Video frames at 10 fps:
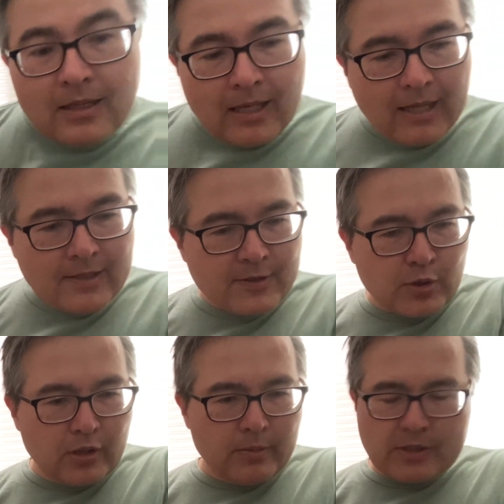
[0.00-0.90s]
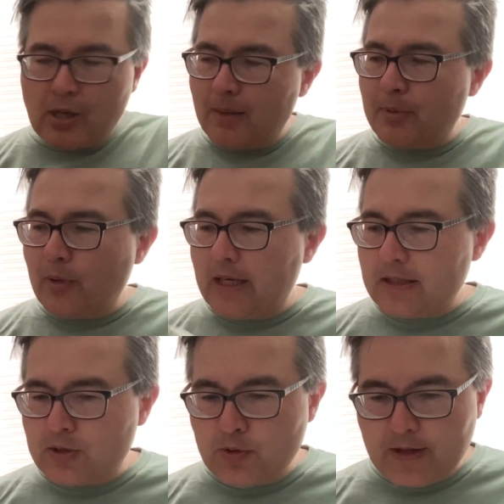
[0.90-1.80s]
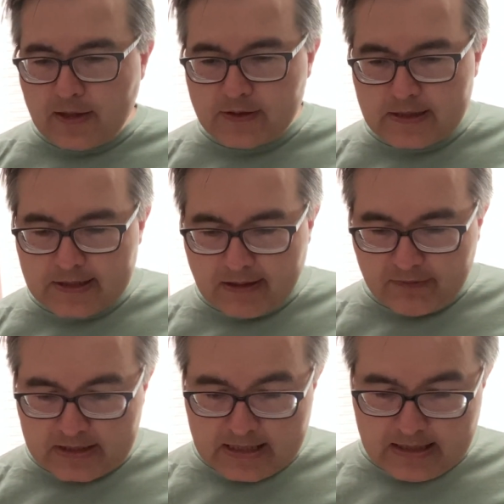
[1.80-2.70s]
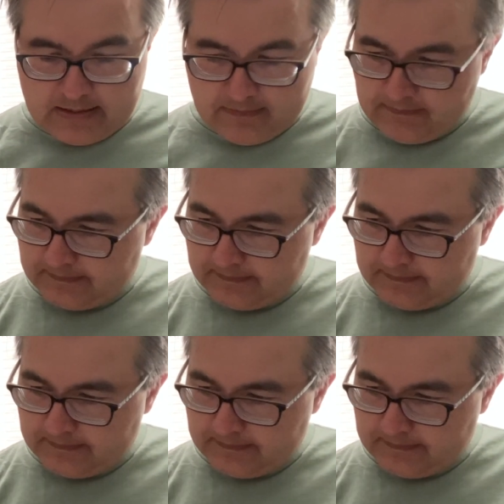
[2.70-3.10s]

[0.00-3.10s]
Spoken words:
And this story was copyrighted in 2017.